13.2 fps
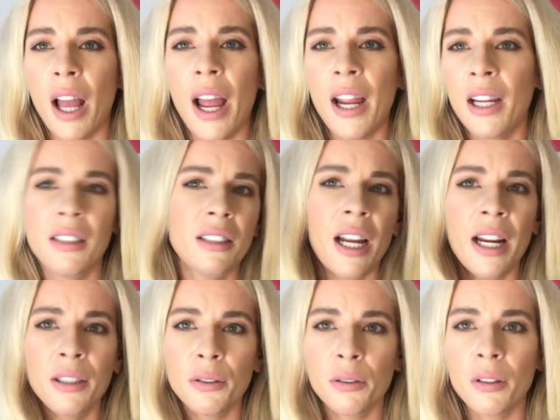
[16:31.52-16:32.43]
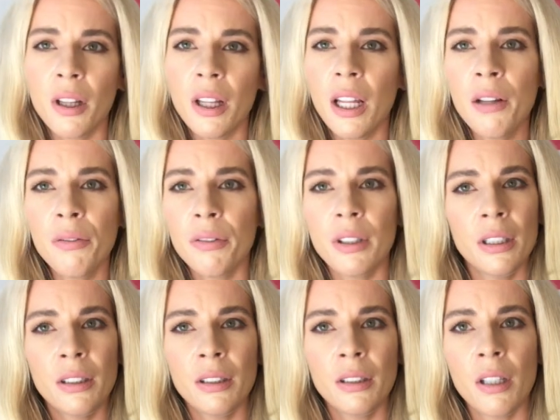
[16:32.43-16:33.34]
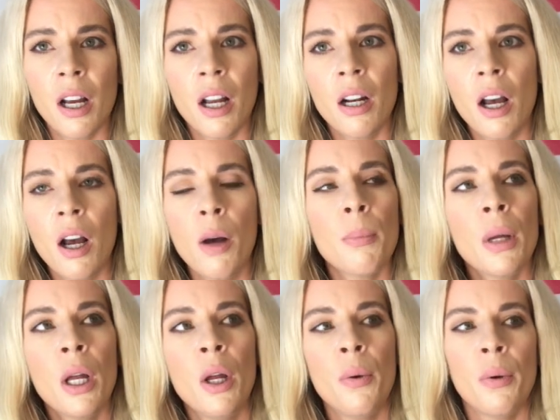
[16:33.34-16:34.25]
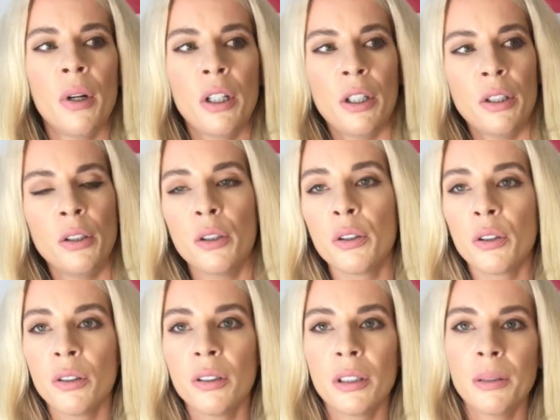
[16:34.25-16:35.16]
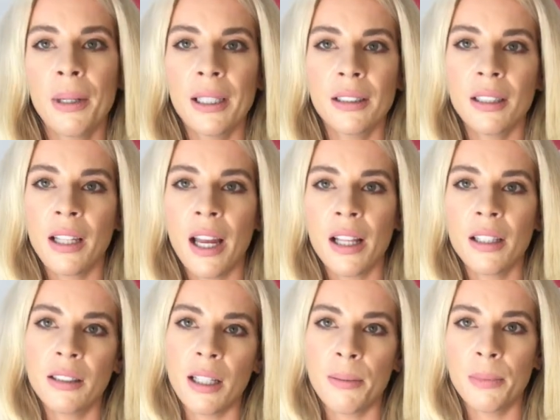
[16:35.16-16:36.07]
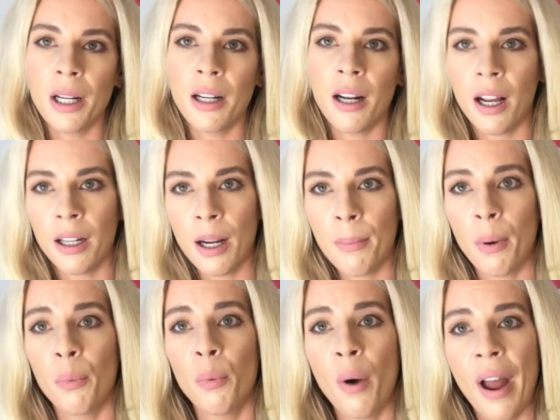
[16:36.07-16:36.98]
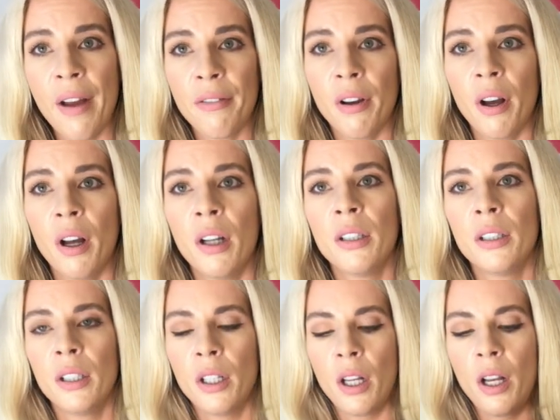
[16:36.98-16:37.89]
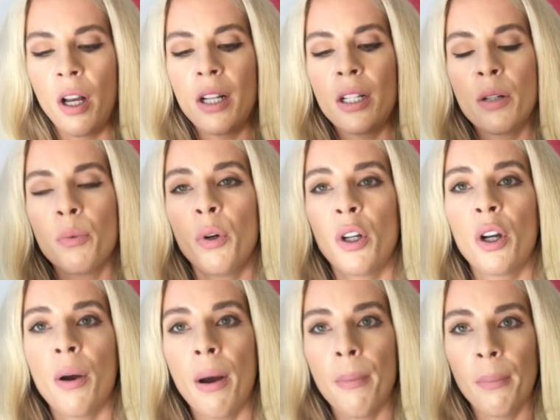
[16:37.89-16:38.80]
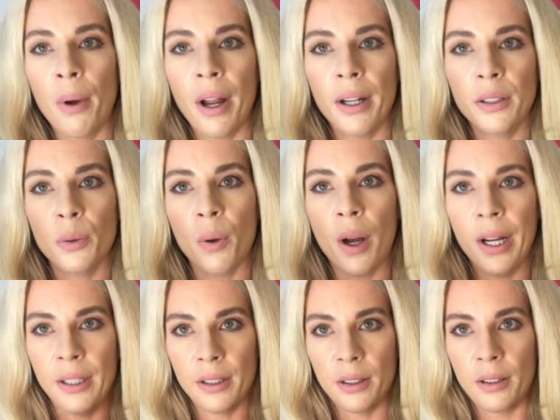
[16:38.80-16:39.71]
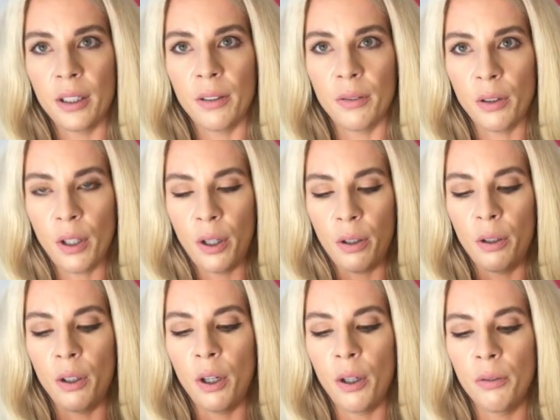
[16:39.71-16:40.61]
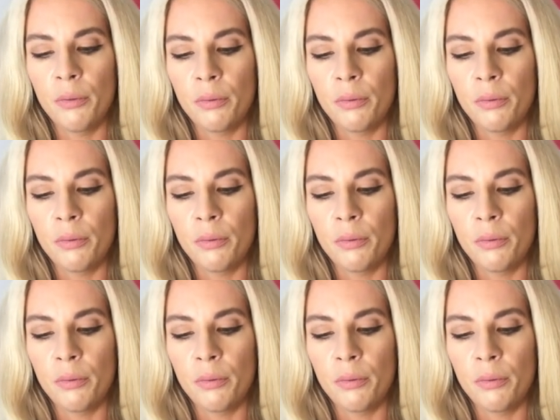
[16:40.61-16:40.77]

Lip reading: 8 days or something for this to turn up, when I could have just gone to Space NK the same day and had it, but whatever. I didn't want to go out and buy it twice, even though, you know,